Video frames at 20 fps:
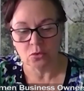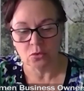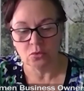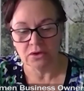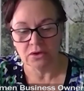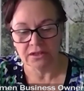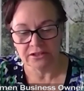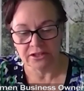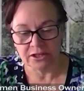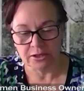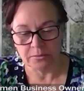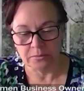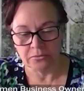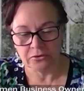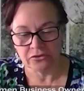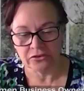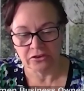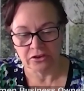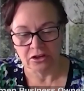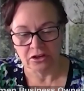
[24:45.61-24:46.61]

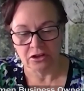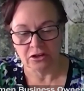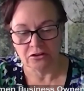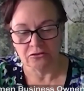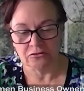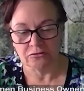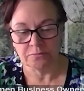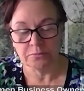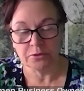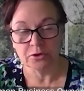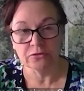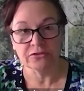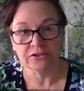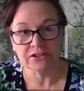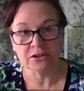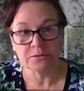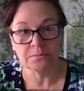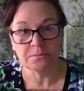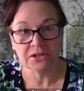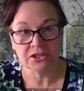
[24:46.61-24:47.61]
Williams of
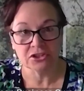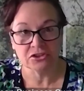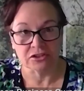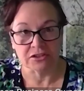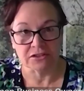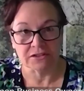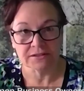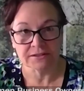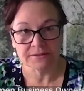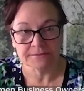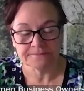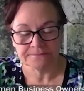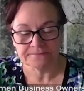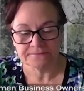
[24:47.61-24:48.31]
Perfect Pitches.